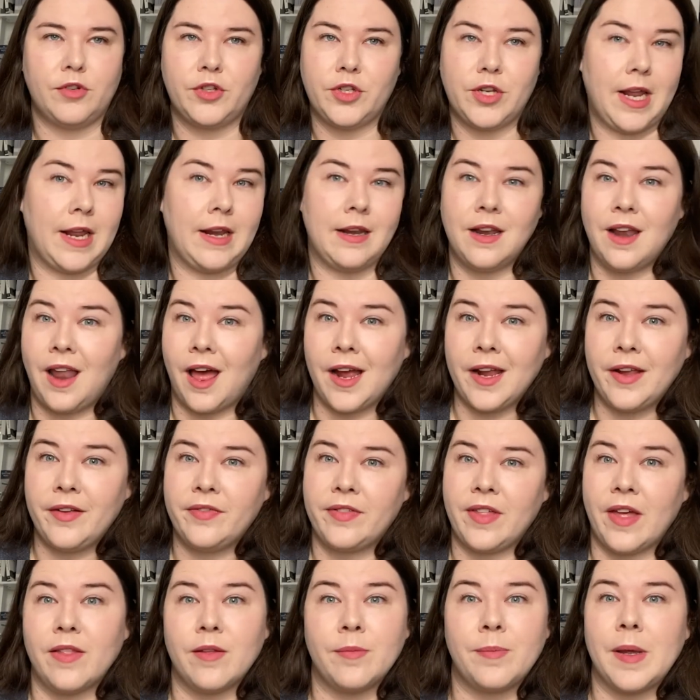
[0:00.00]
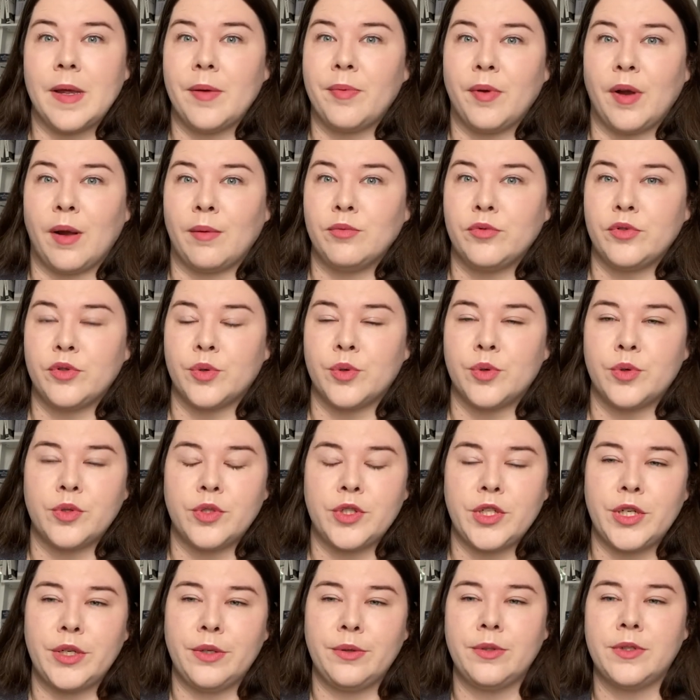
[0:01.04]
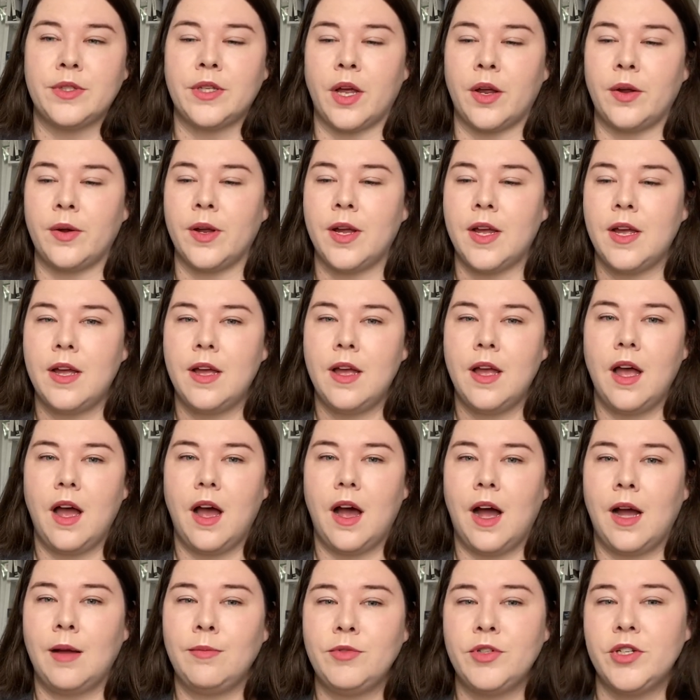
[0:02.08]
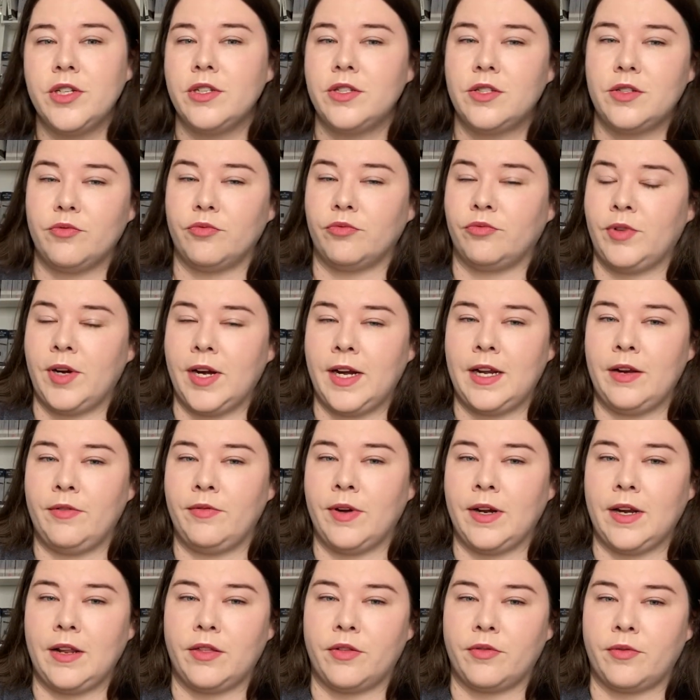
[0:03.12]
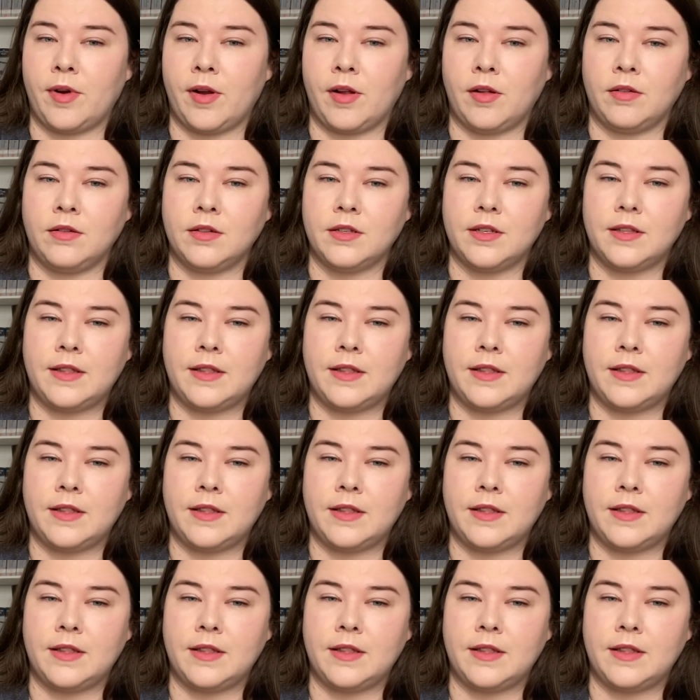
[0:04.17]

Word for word: In life, they're the people I'm drawn to. So I'm just really, really thrilled.